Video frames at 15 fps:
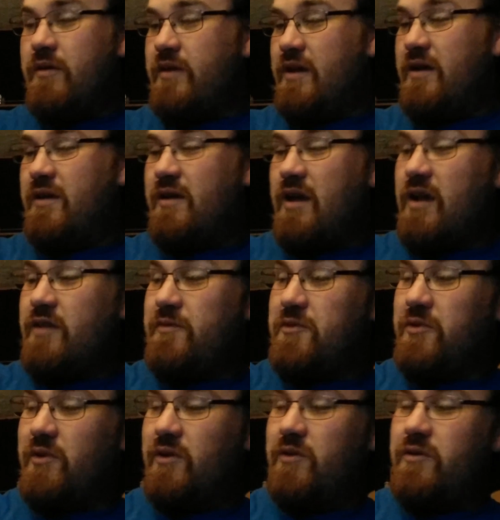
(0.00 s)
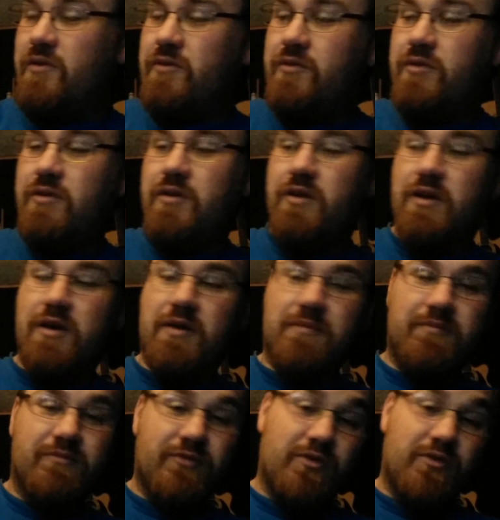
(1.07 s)
Yeah, I got some cool logos,
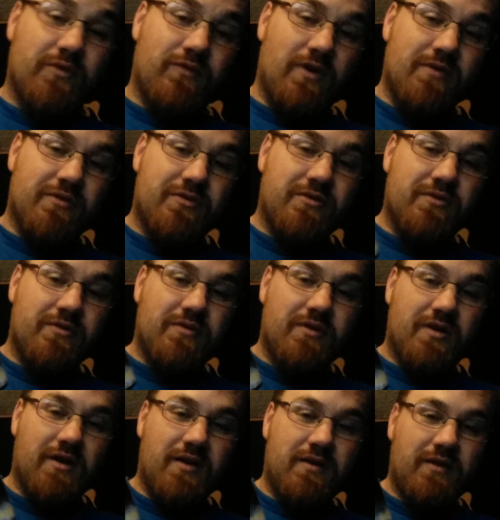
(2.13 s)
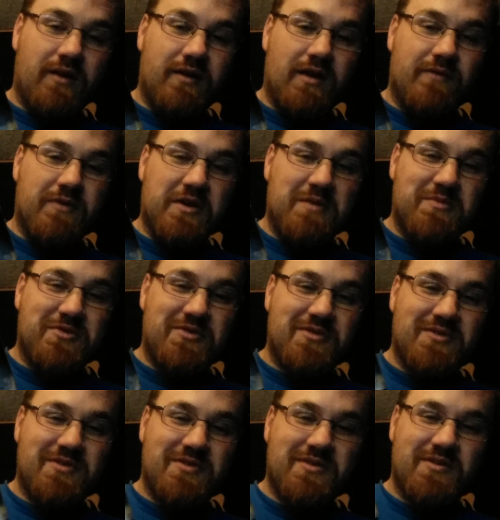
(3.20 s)
cool flavors too. LateNightVapes.
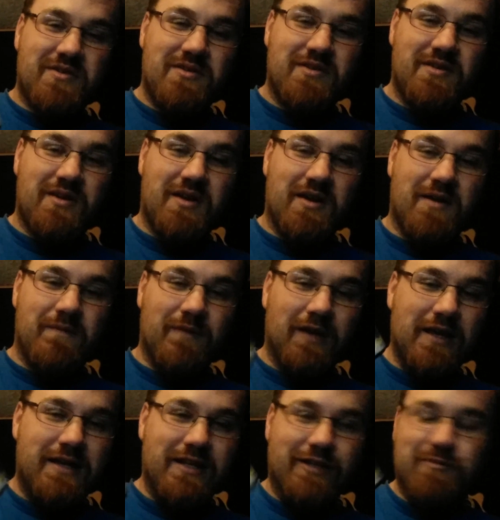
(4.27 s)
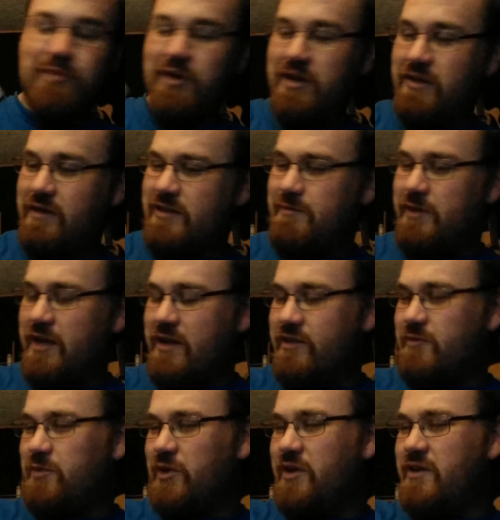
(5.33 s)
Lickety Split, that's
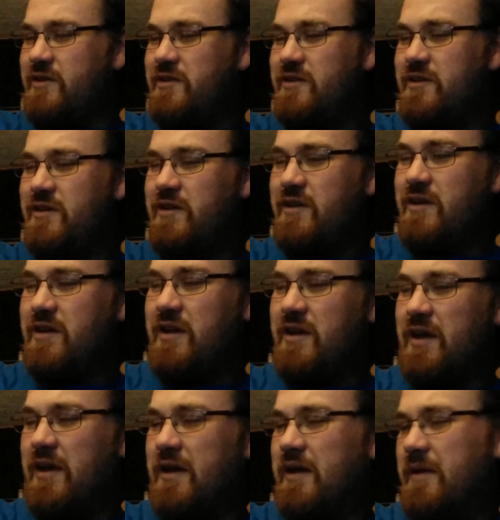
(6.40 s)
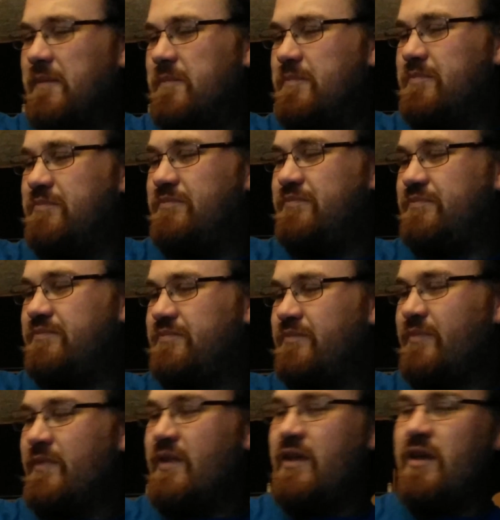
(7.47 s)
banana split.
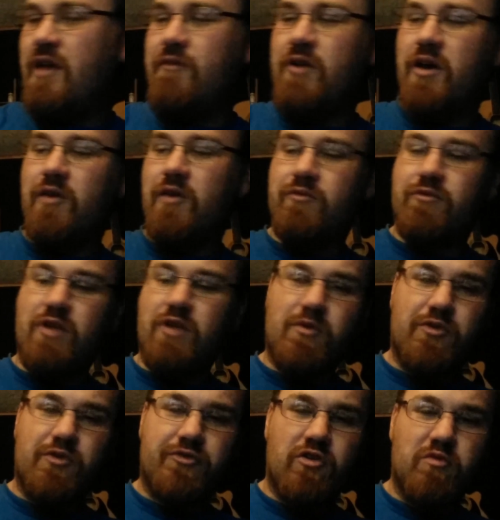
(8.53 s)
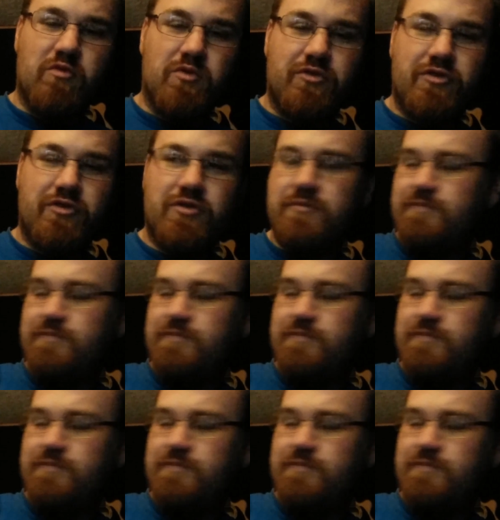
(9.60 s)
I've got Rainbow Sherbet.